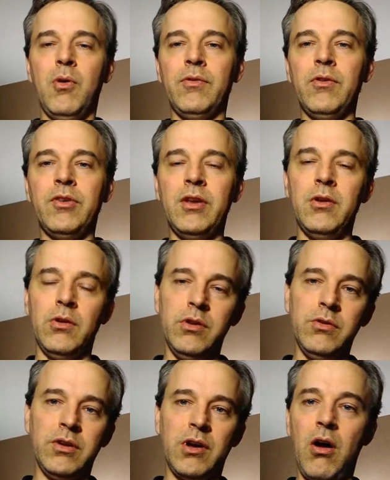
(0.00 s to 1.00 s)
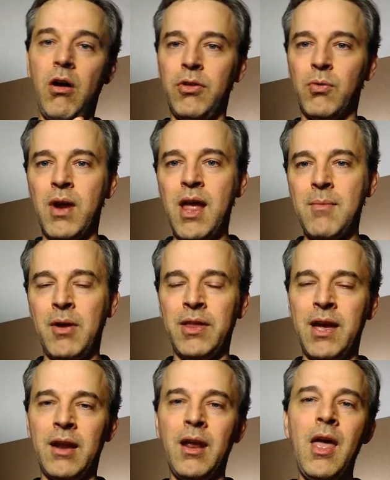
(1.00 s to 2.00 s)
Or if you see you're using all the RAM on
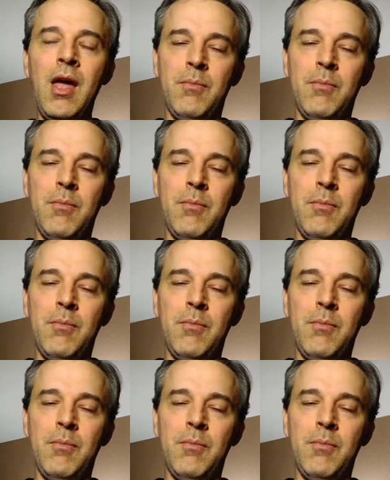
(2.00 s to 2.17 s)
that,